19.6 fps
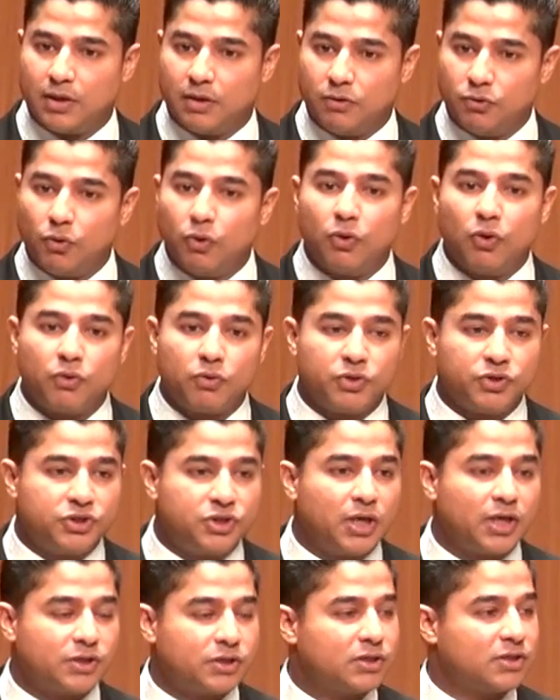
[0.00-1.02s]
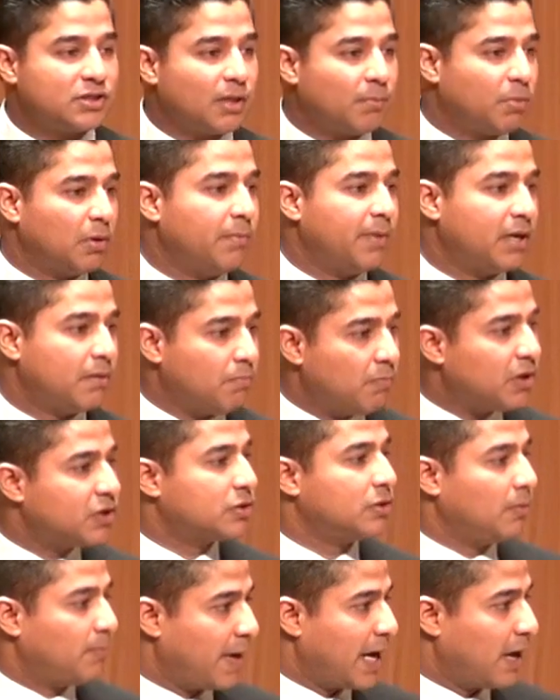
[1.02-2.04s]
no longer just supplement
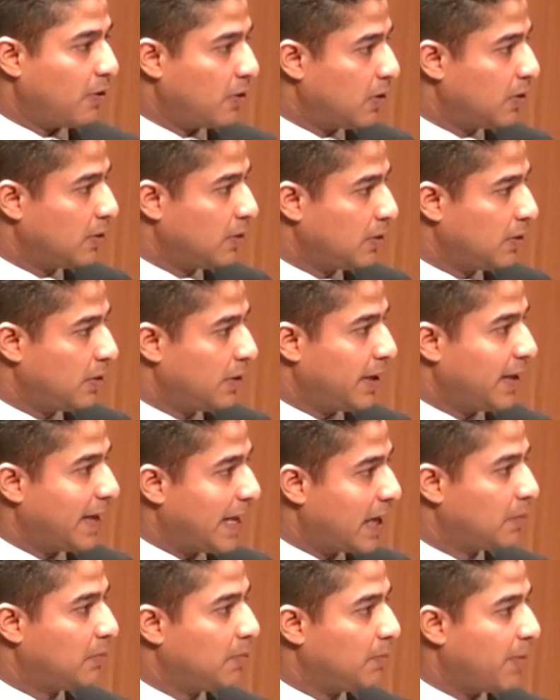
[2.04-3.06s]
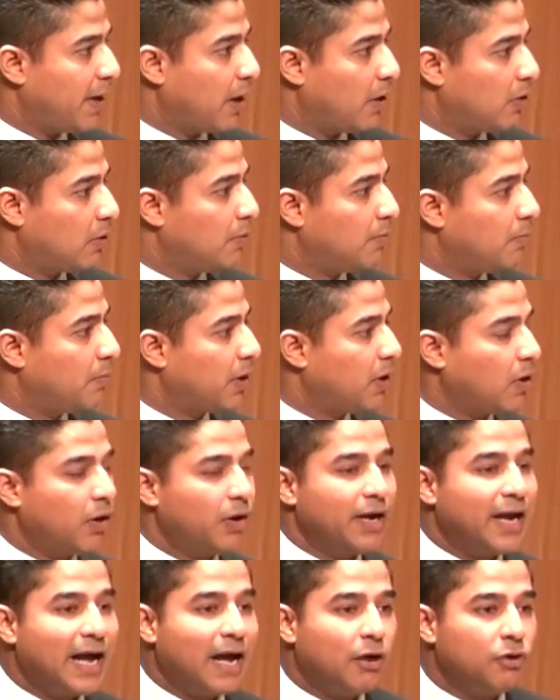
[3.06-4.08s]
muscle power and animal power, but
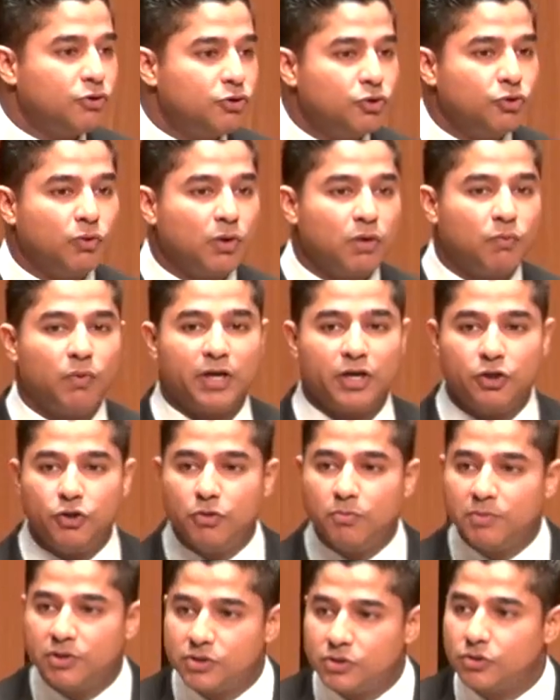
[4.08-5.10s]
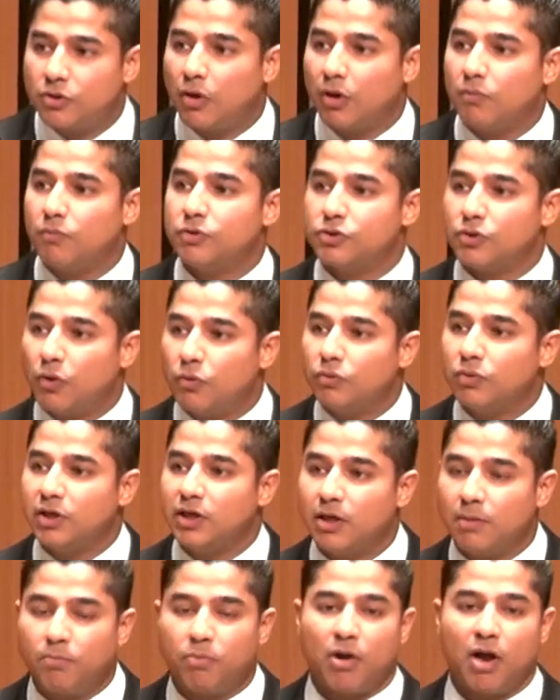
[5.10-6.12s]
are now doing what humans thought was
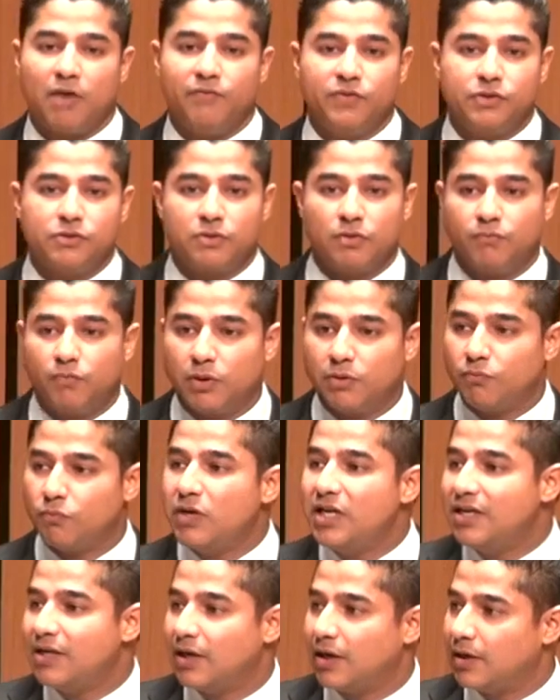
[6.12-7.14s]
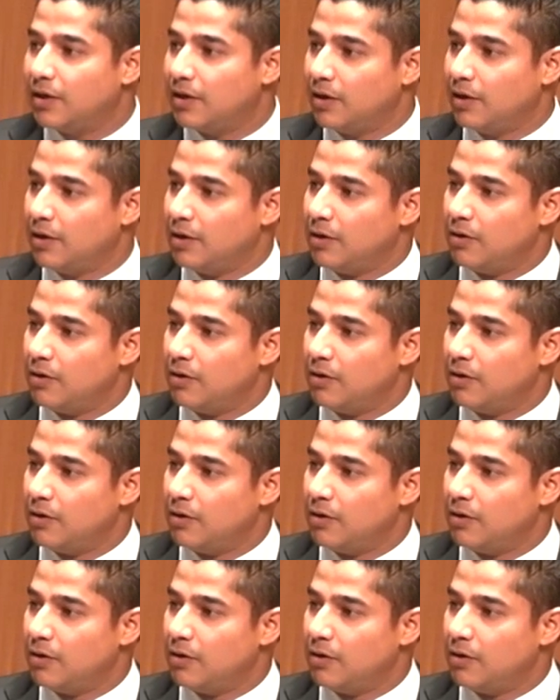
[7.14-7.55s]
only a province of what we did,